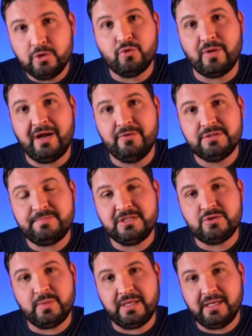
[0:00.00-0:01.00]
ground
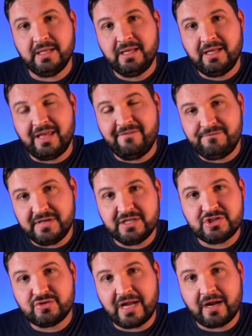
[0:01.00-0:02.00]
between a
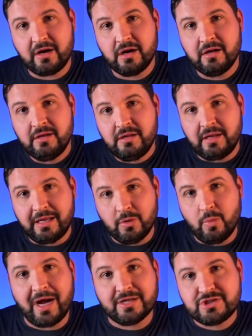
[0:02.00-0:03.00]
fitness tracker and a
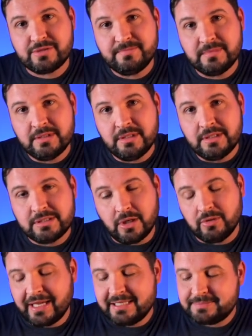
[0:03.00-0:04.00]
watch.
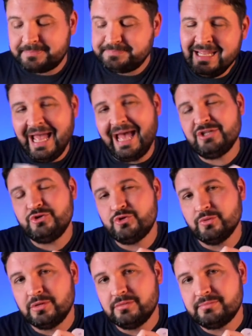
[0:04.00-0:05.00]
So guys, as
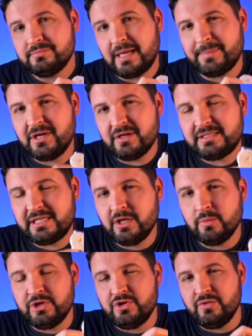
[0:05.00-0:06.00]
usual, I'm curious to
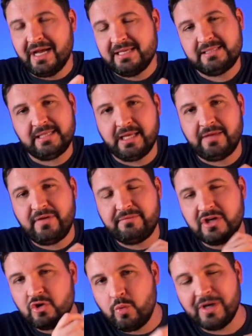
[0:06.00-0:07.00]
hear what you guys think. If you have
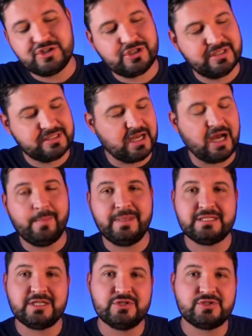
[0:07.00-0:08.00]
any questions,
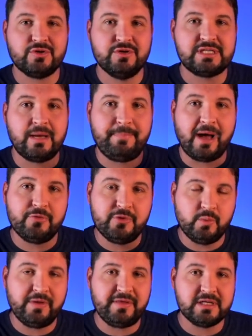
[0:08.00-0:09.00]
comments, concerns about the
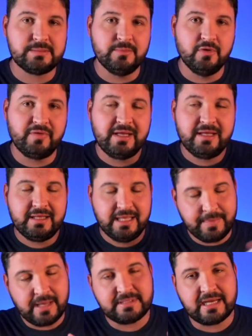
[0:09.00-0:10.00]
Withings Move, hit
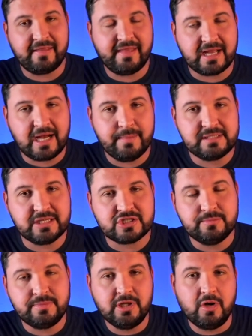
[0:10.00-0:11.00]
me up down in that comment
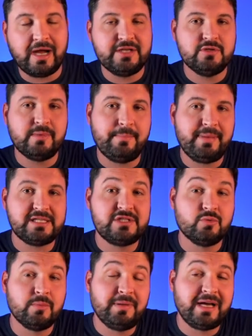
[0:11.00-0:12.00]
section below. I do my best
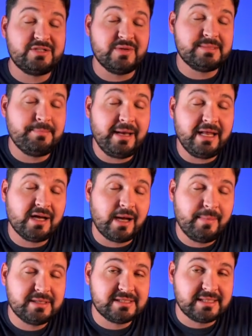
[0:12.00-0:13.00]
to reply to as many
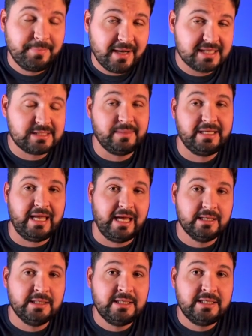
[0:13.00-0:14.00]
comments as I possibly
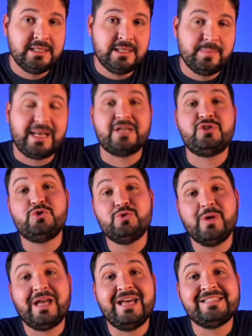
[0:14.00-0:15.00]
can. But as
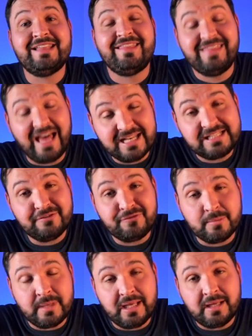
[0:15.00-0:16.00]
usual, guys, that is it
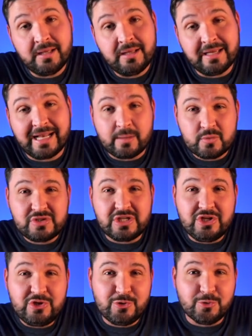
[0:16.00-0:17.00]
for me, and I will see
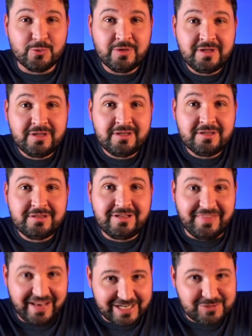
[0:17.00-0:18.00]
you
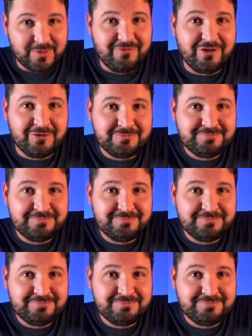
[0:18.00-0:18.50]
in the next review.